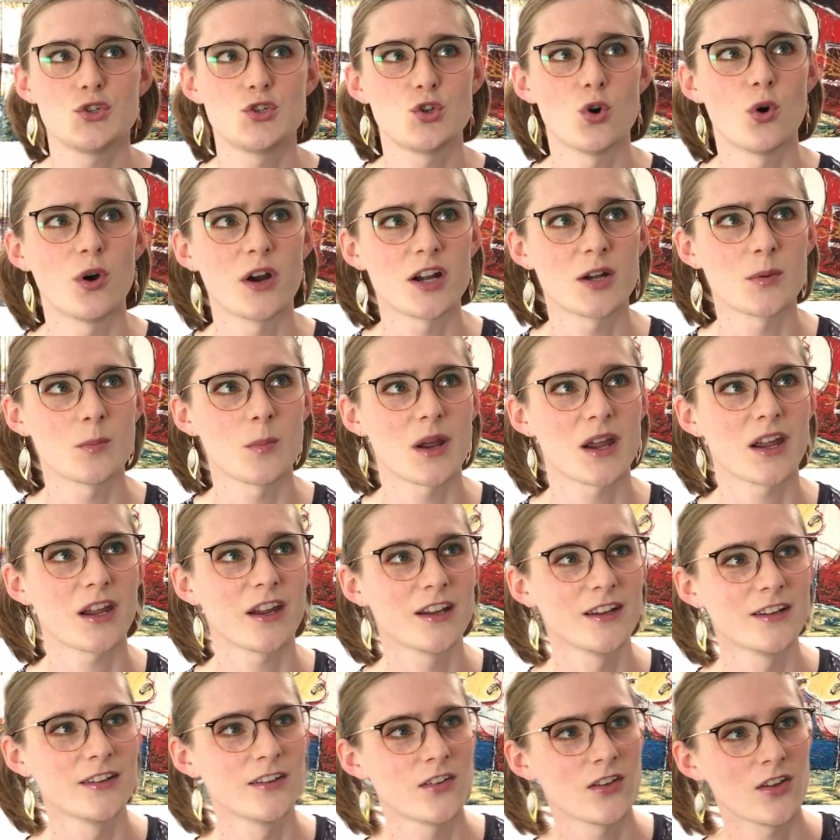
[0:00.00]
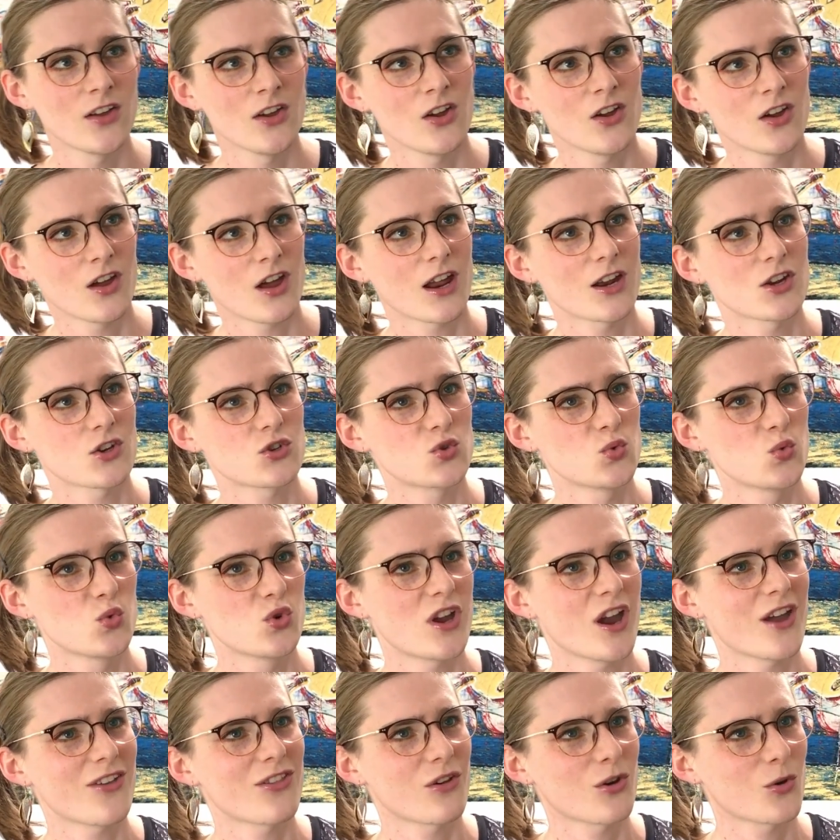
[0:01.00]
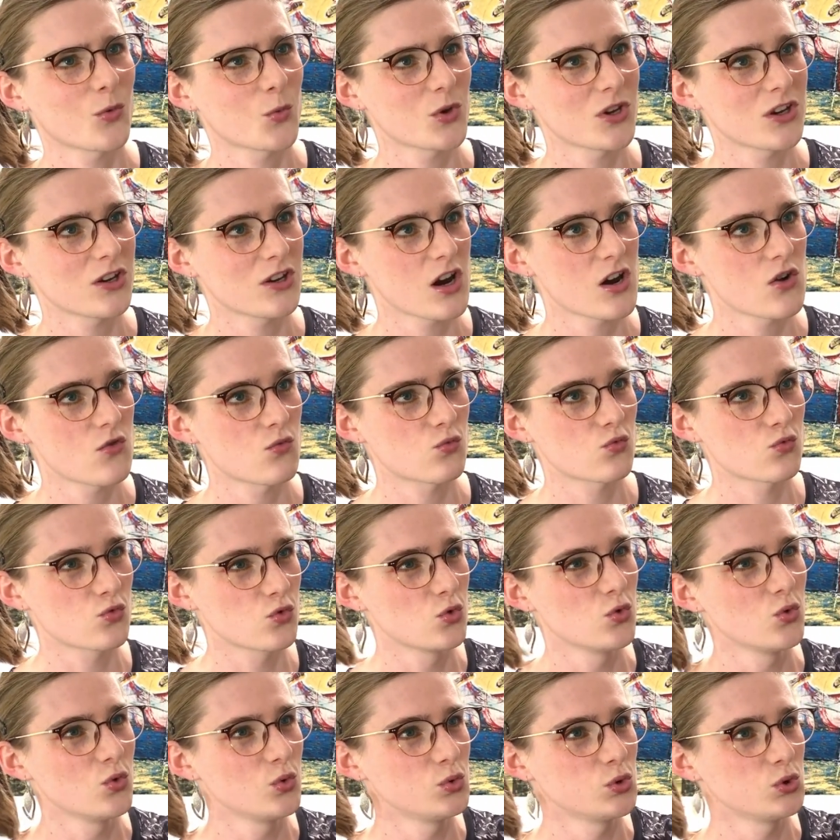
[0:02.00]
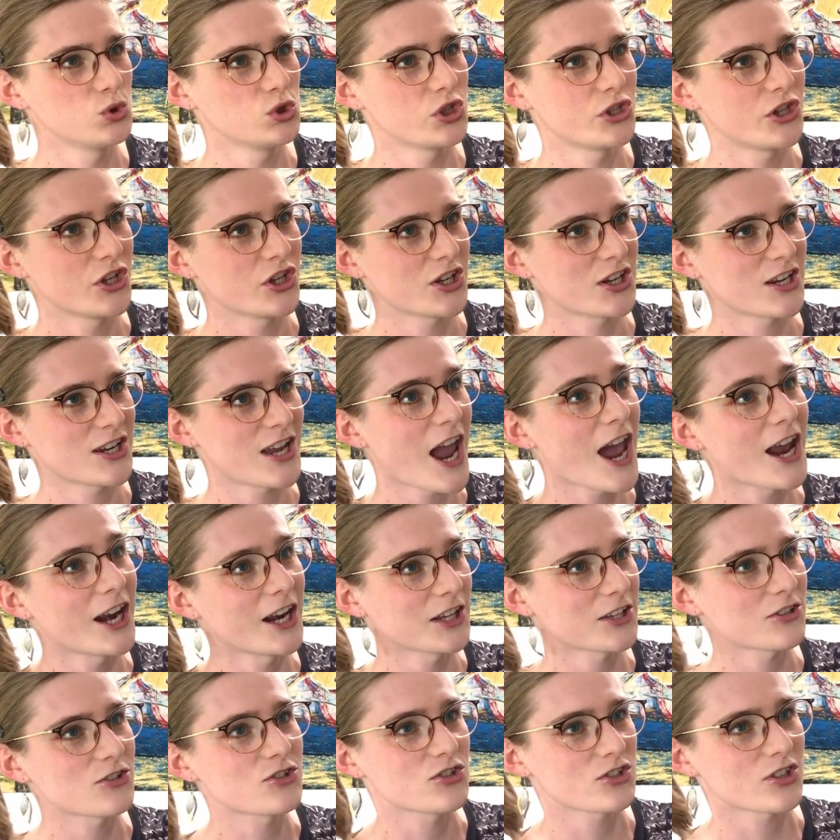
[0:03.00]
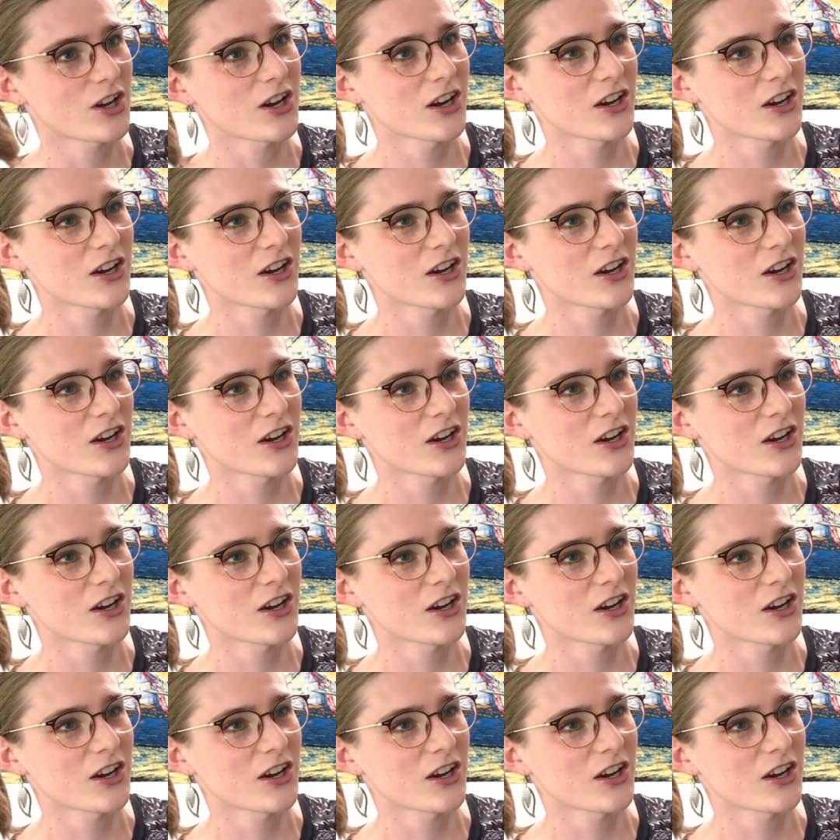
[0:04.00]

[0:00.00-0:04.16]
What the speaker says: Join me. And together we can rule the galaxy.